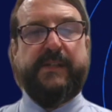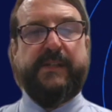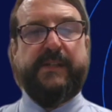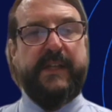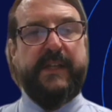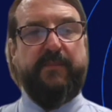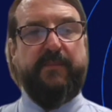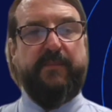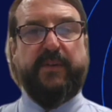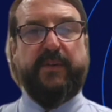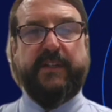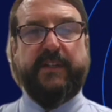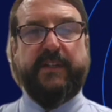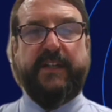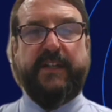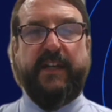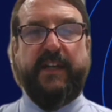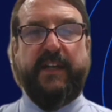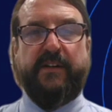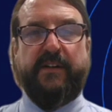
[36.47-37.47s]
sample
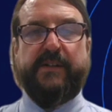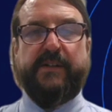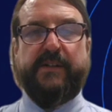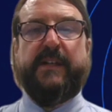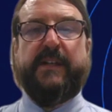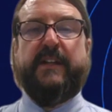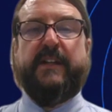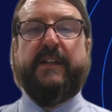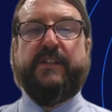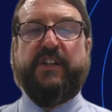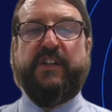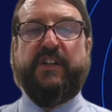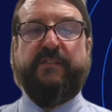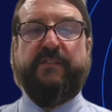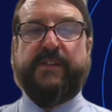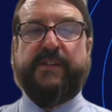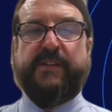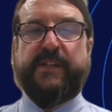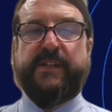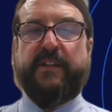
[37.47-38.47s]
containers,
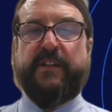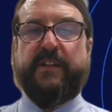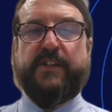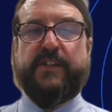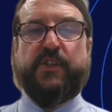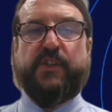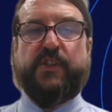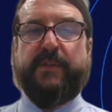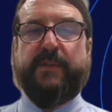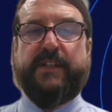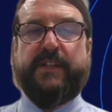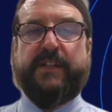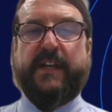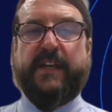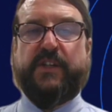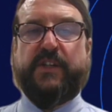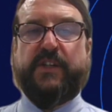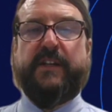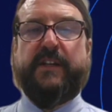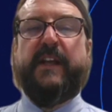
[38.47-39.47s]
geophysical
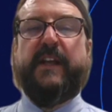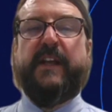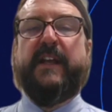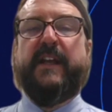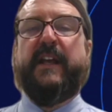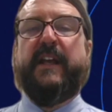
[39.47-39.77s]
instrumentation,